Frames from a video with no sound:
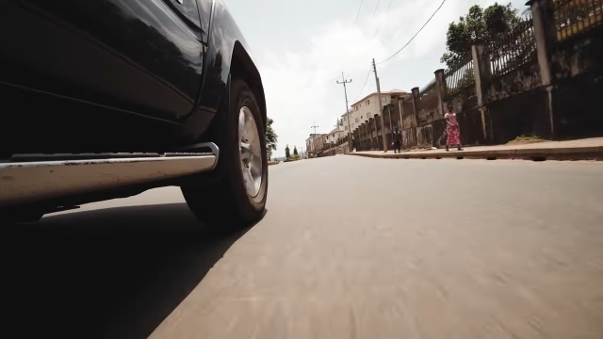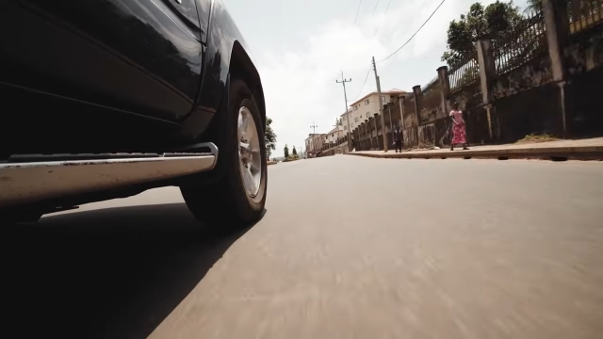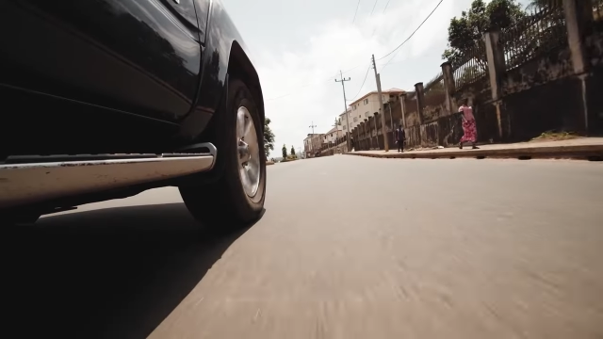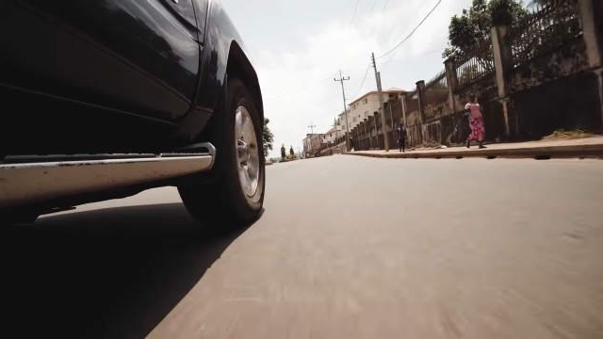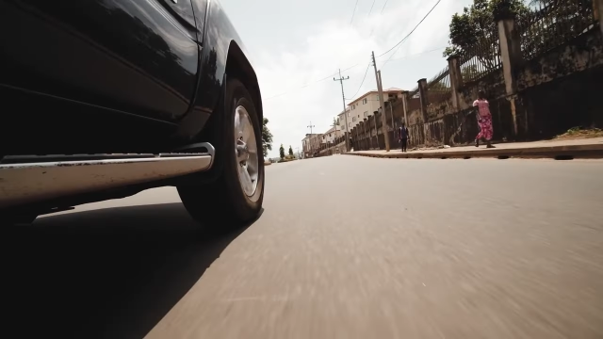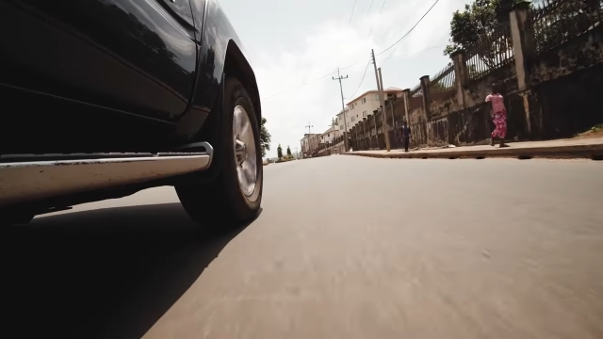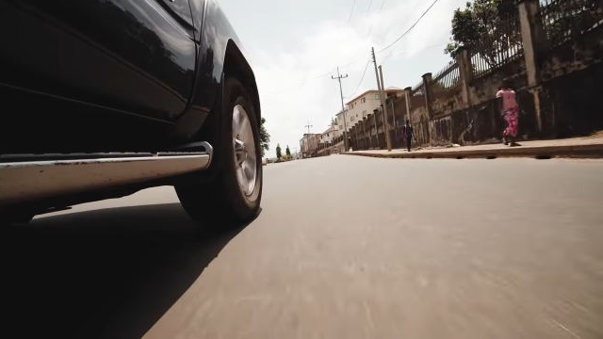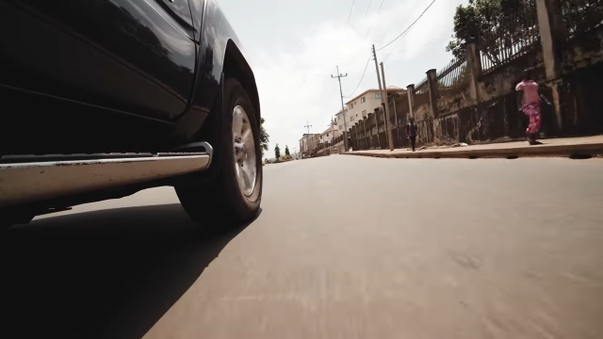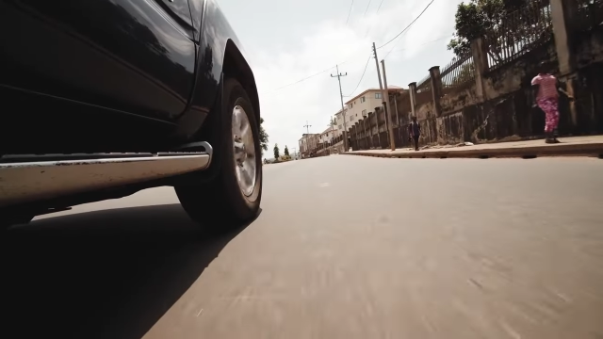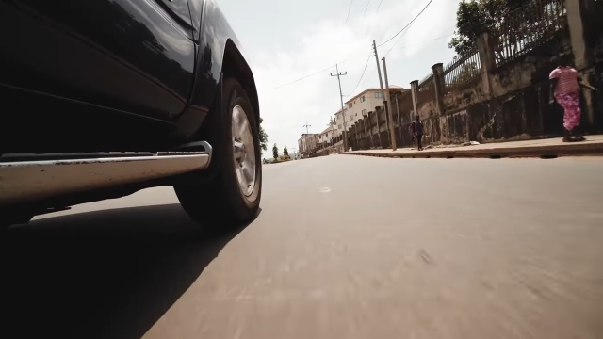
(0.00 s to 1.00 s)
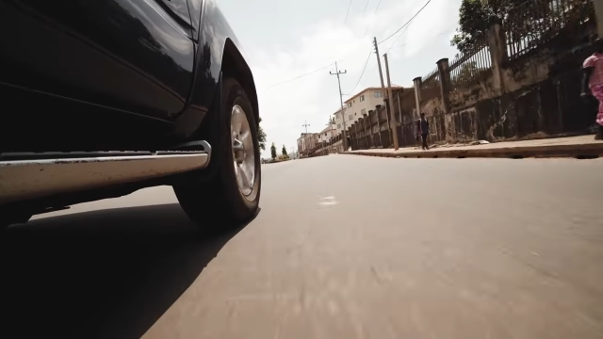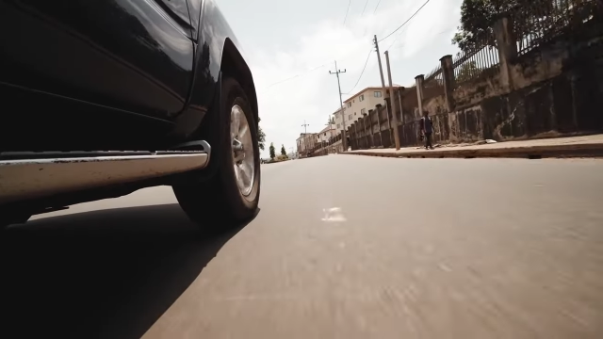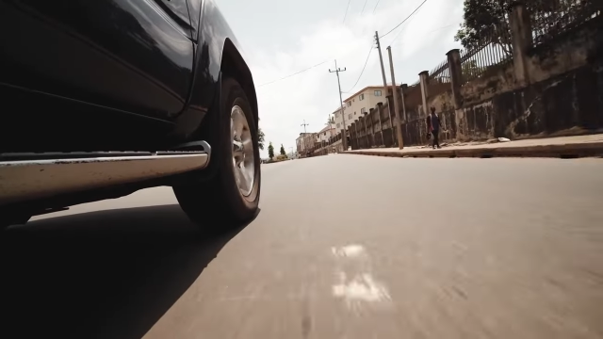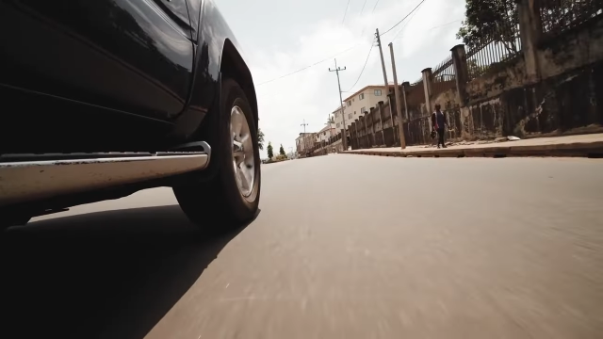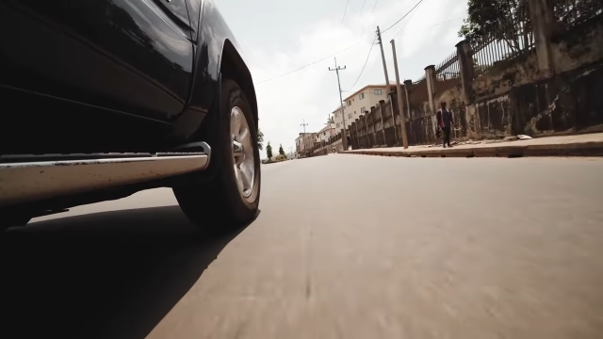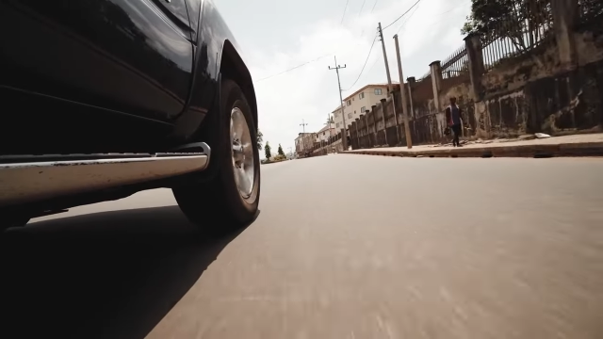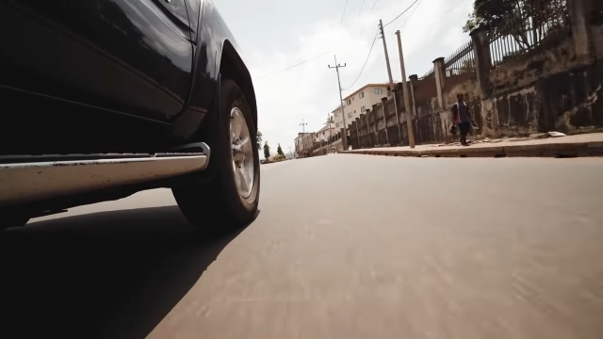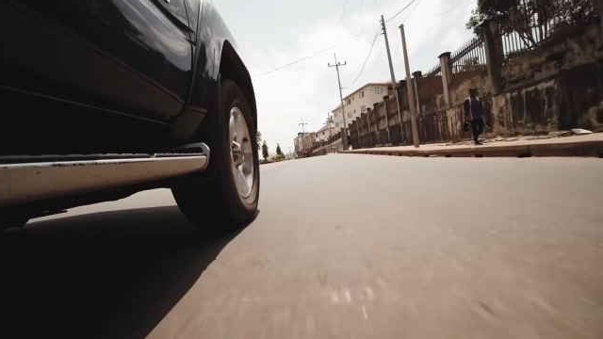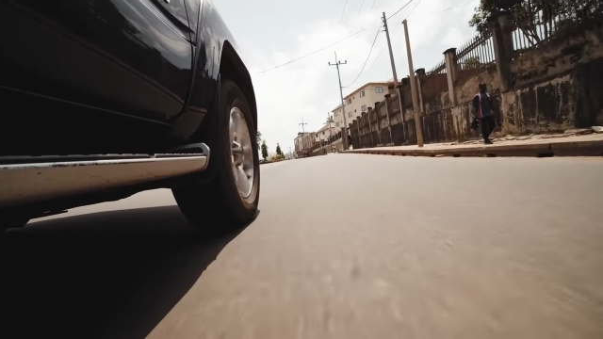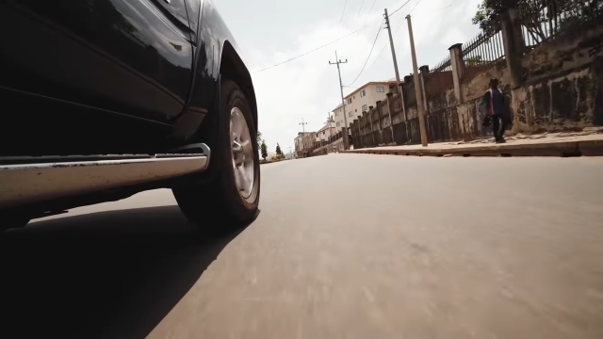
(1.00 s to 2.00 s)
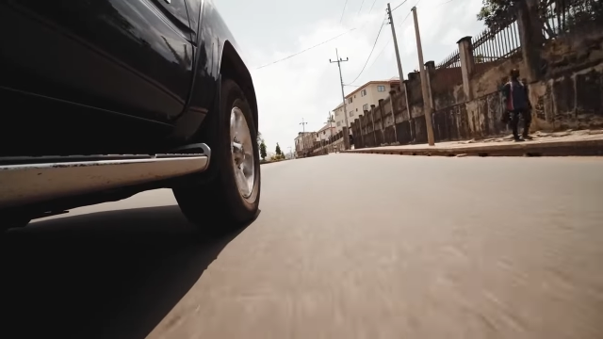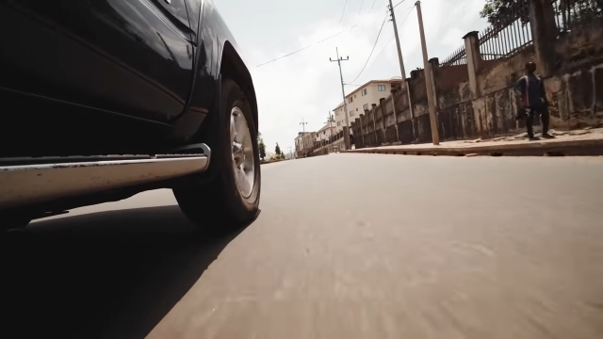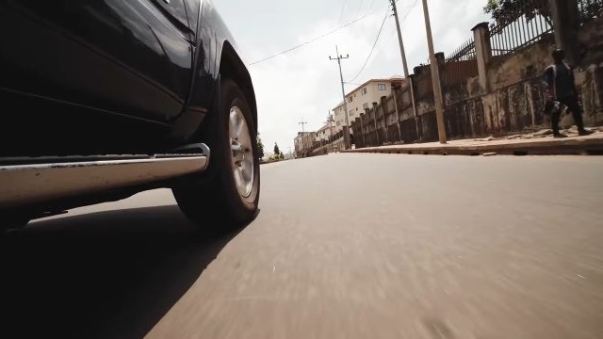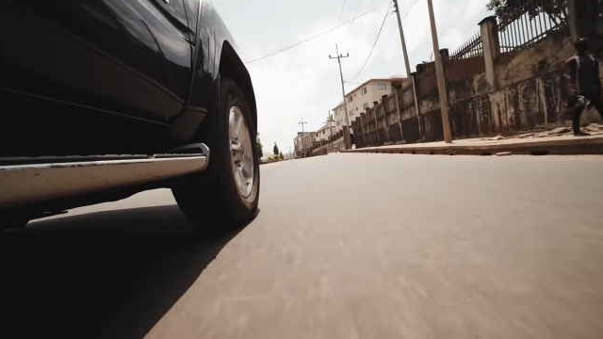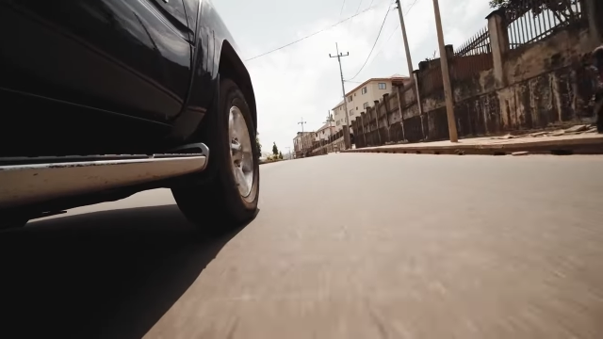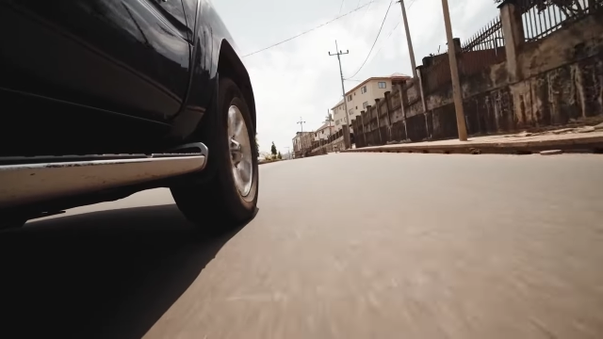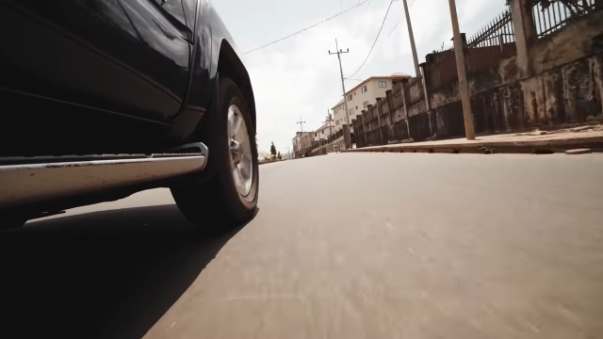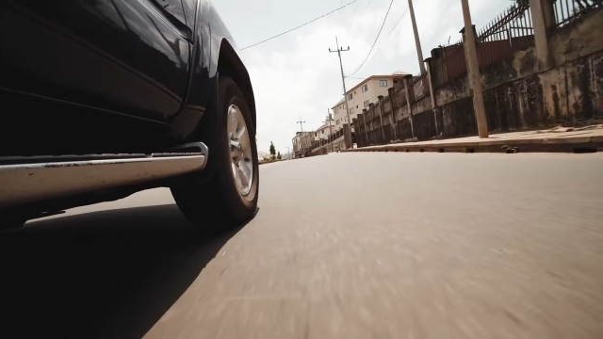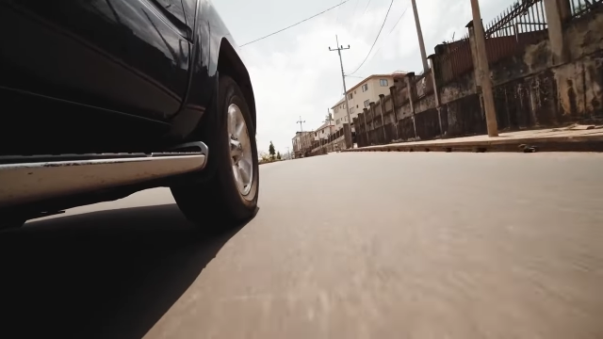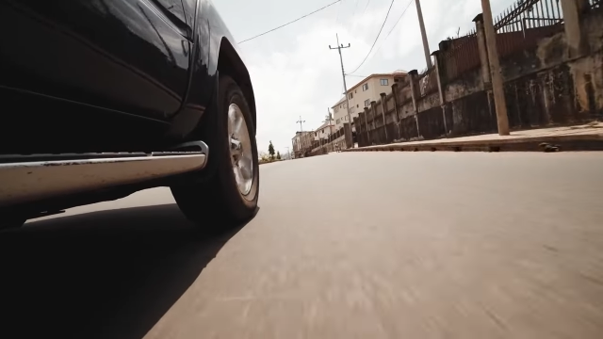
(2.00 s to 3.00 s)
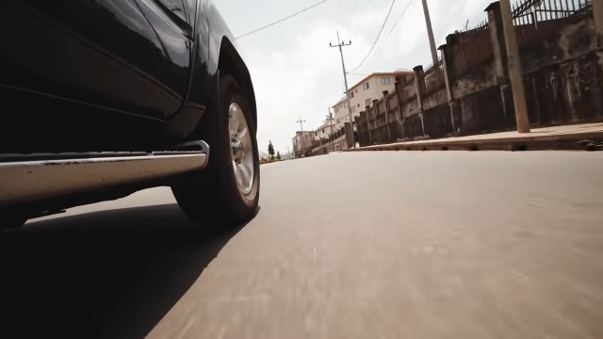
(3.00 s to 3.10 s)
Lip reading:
[unreadable: no face in view]